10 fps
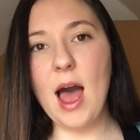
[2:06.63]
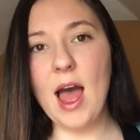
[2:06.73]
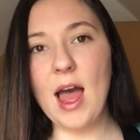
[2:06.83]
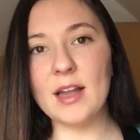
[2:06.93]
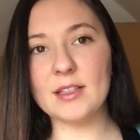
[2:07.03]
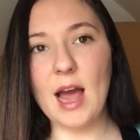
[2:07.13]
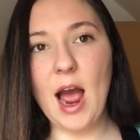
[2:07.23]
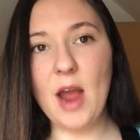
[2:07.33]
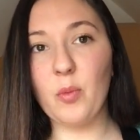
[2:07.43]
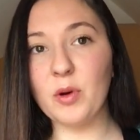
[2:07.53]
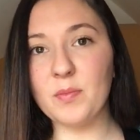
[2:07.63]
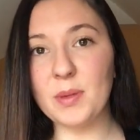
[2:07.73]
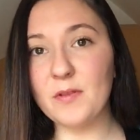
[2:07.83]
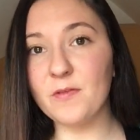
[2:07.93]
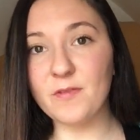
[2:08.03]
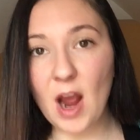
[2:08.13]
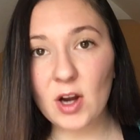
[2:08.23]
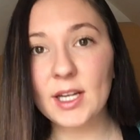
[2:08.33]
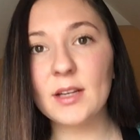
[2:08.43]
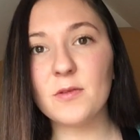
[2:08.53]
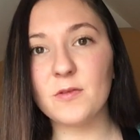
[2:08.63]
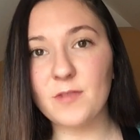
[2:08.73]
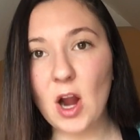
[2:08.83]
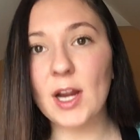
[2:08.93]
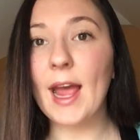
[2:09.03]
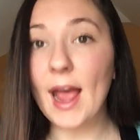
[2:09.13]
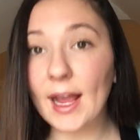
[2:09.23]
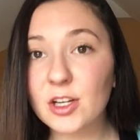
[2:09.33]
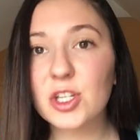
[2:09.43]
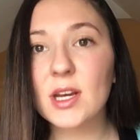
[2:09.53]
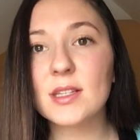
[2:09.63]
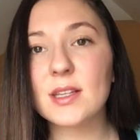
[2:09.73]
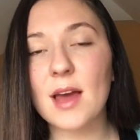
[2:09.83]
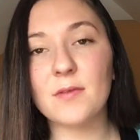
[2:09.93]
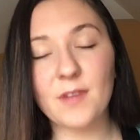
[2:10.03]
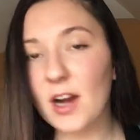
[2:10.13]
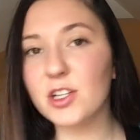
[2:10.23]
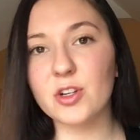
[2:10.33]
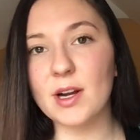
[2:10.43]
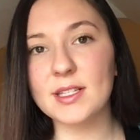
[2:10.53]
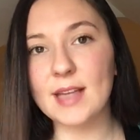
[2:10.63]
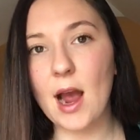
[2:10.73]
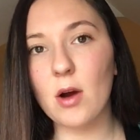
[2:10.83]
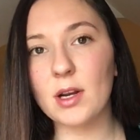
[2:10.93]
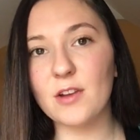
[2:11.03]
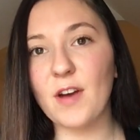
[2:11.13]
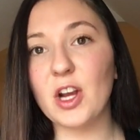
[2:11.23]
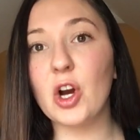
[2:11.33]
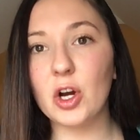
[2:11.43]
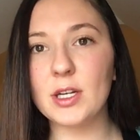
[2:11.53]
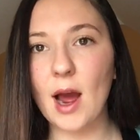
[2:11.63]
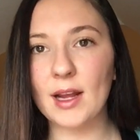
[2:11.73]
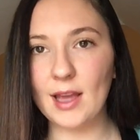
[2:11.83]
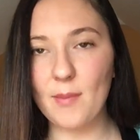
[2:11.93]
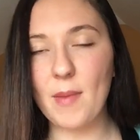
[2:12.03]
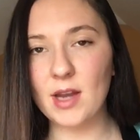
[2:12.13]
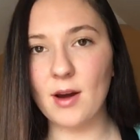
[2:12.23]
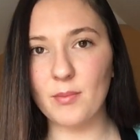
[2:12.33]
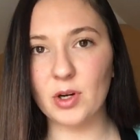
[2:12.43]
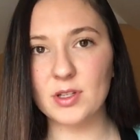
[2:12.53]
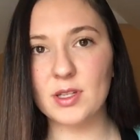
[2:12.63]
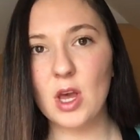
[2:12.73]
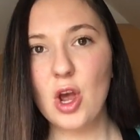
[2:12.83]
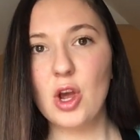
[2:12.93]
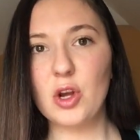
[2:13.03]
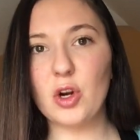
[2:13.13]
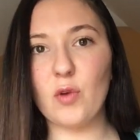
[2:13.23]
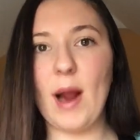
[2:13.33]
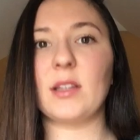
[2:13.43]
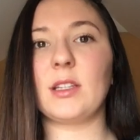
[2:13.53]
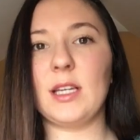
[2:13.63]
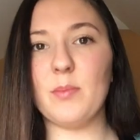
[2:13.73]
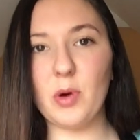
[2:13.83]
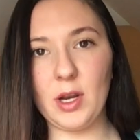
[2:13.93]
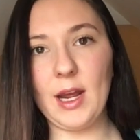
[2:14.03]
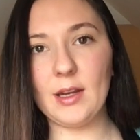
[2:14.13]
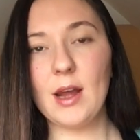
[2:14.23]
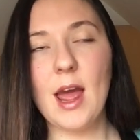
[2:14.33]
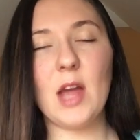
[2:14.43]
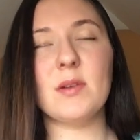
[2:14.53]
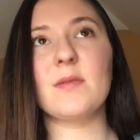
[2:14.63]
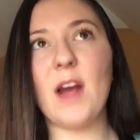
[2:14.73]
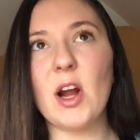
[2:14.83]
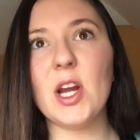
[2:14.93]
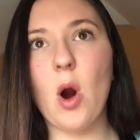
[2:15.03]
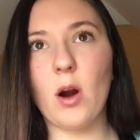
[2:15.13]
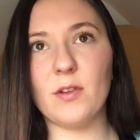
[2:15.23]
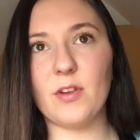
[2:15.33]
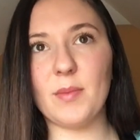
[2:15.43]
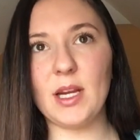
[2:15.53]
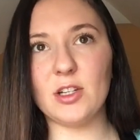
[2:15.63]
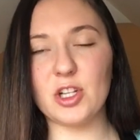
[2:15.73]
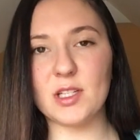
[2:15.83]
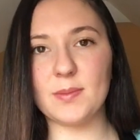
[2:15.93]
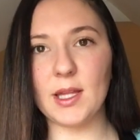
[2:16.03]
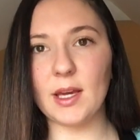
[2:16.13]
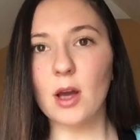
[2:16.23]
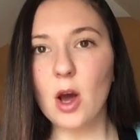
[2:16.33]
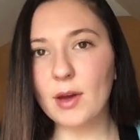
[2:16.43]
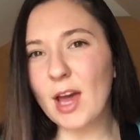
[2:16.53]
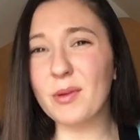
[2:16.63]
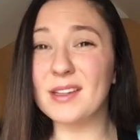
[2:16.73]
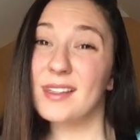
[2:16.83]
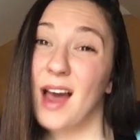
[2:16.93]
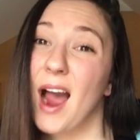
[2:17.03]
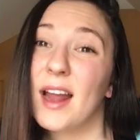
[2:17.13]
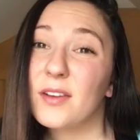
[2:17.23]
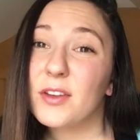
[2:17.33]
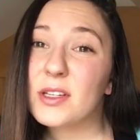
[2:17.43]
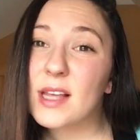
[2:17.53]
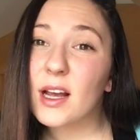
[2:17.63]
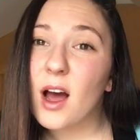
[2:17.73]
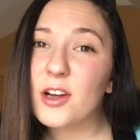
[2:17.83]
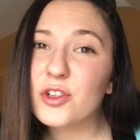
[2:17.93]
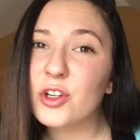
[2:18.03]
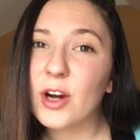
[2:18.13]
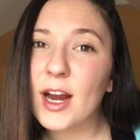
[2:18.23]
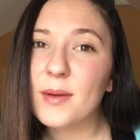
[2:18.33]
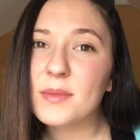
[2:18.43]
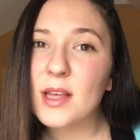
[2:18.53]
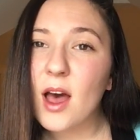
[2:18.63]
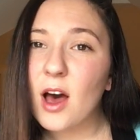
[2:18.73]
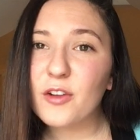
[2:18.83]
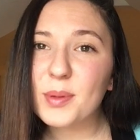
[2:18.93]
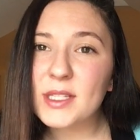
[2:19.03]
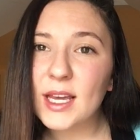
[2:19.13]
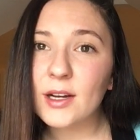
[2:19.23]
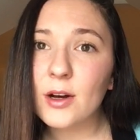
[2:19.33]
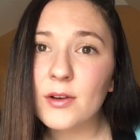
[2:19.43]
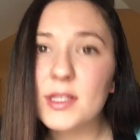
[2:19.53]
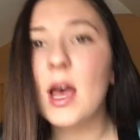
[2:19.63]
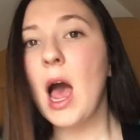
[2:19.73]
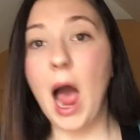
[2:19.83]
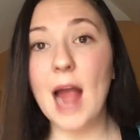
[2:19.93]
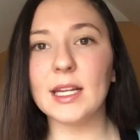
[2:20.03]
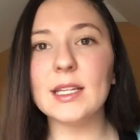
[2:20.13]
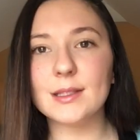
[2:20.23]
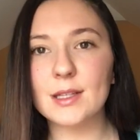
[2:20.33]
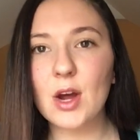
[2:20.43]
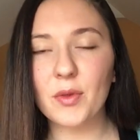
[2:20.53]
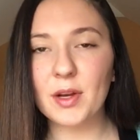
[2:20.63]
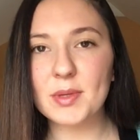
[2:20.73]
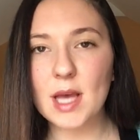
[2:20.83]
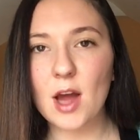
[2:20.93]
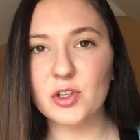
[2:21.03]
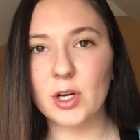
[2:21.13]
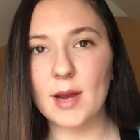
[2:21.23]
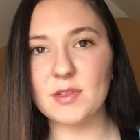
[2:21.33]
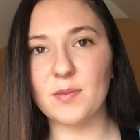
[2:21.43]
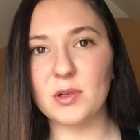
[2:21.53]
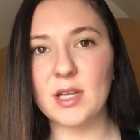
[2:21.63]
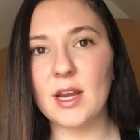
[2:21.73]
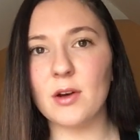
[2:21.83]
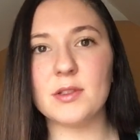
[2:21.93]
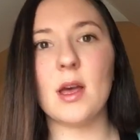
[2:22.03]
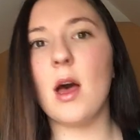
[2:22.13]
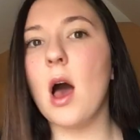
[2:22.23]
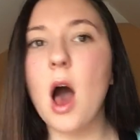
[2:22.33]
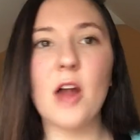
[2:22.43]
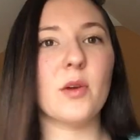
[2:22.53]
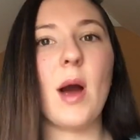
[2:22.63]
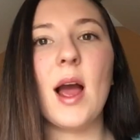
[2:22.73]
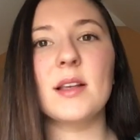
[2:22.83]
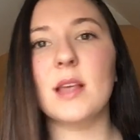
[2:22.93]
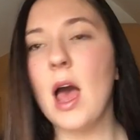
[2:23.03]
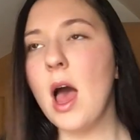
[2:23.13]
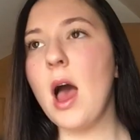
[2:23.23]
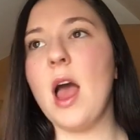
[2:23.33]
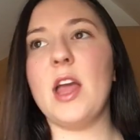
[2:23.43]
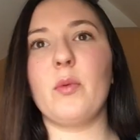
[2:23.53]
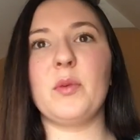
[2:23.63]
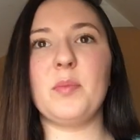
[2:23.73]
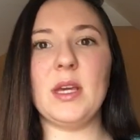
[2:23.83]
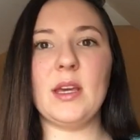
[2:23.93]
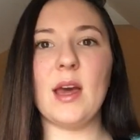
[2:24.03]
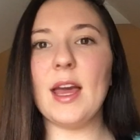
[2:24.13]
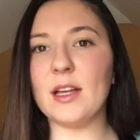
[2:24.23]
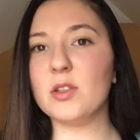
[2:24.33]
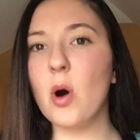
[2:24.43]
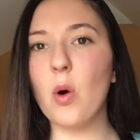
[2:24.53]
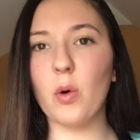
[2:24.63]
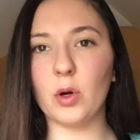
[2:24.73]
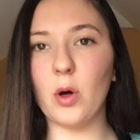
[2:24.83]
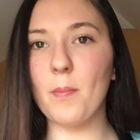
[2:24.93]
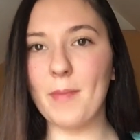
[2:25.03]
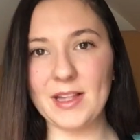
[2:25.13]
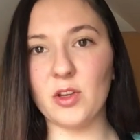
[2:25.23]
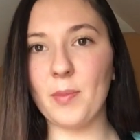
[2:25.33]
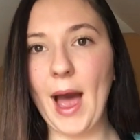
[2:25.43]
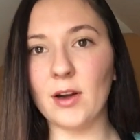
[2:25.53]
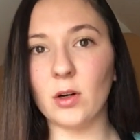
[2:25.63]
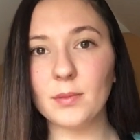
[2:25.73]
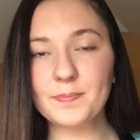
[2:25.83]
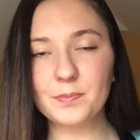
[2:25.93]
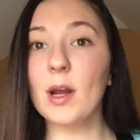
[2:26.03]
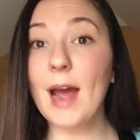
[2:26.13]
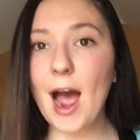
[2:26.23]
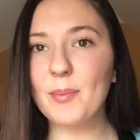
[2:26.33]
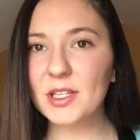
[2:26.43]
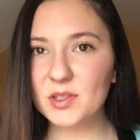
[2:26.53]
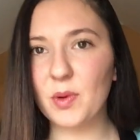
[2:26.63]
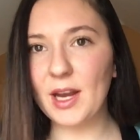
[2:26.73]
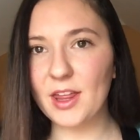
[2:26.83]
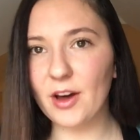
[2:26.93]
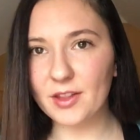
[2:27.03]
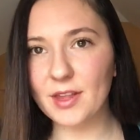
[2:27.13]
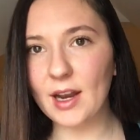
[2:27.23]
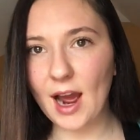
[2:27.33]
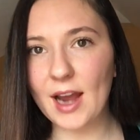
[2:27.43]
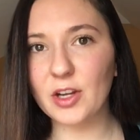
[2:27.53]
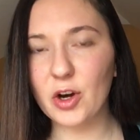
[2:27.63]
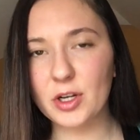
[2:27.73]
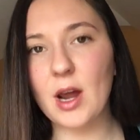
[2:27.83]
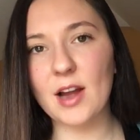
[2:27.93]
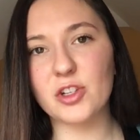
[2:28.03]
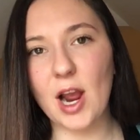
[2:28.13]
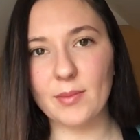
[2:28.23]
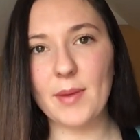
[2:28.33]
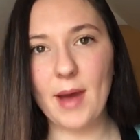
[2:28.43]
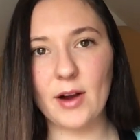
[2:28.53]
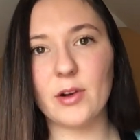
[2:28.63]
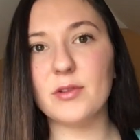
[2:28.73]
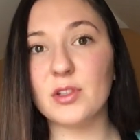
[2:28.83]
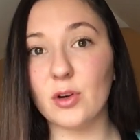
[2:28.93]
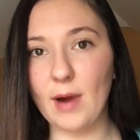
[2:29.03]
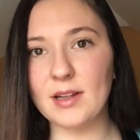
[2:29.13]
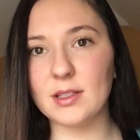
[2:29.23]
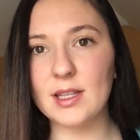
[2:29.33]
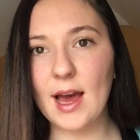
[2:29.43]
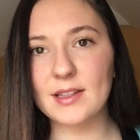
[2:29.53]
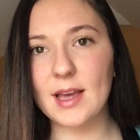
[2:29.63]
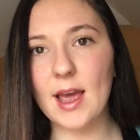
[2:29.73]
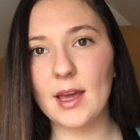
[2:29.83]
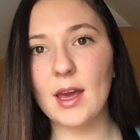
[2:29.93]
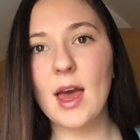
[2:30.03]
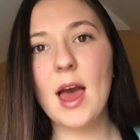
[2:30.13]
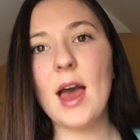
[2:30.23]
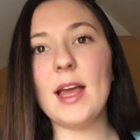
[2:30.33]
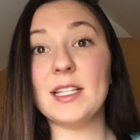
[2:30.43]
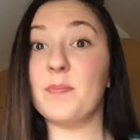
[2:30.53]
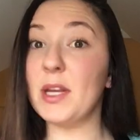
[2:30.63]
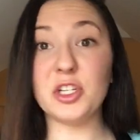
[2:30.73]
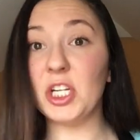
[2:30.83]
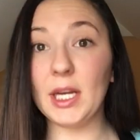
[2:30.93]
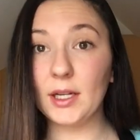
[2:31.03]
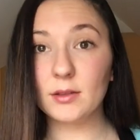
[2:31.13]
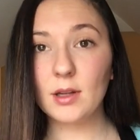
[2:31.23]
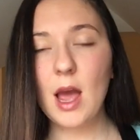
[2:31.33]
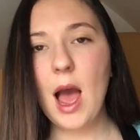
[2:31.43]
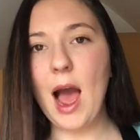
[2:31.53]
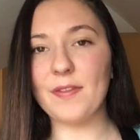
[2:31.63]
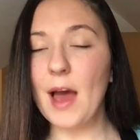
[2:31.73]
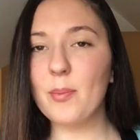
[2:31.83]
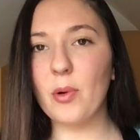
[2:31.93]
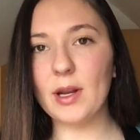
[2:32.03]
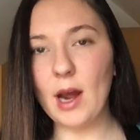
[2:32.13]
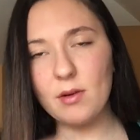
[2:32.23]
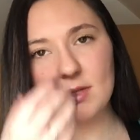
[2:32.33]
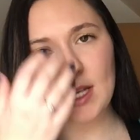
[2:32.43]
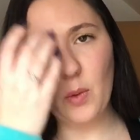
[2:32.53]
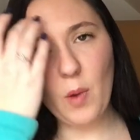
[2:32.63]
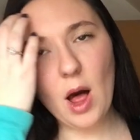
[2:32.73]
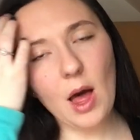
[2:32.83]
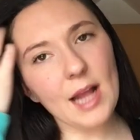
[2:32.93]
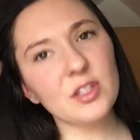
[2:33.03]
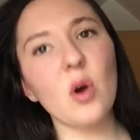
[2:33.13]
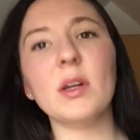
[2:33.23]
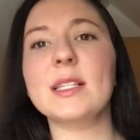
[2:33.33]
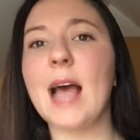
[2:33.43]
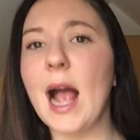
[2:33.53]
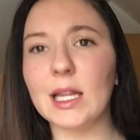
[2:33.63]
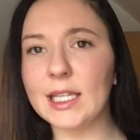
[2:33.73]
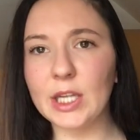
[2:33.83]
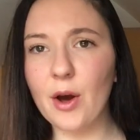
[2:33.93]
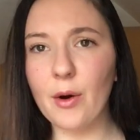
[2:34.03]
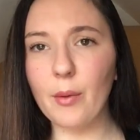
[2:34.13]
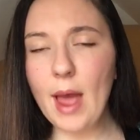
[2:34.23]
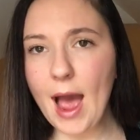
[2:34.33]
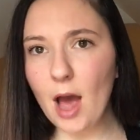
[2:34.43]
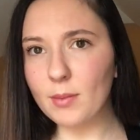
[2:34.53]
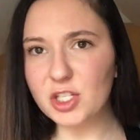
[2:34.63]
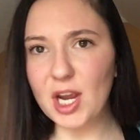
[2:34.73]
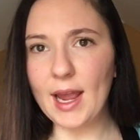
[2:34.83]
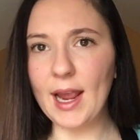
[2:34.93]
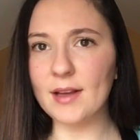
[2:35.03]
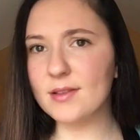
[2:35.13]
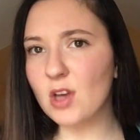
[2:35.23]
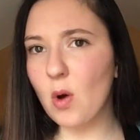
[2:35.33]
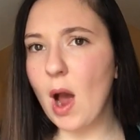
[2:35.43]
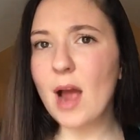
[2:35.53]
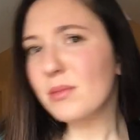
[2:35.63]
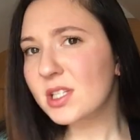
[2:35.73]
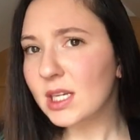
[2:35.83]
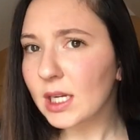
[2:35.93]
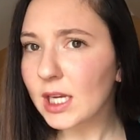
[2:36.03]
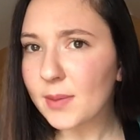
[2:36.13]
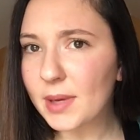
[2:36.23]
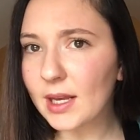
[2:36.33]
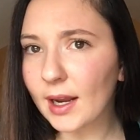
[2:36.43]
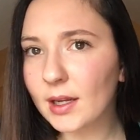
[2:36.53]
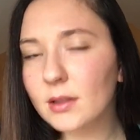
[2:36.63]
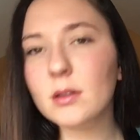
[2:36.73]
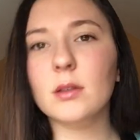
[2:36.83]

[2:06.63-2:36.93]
And I would be very, very anxious and very stressed out if I could not get my numbers correctly put in. It was very hard for me to just be like, okay, well, this kind of looks like 100 grams of potatoes. I needed to know that it was 100 grams of potatoes. Otherwise, it would be a total mental battle. What happened when I thought that I could not track my macros correctly that day is binge eating. At that point, I was like, well, I don't exactly know how much I ate, so I'm just going to keep eating.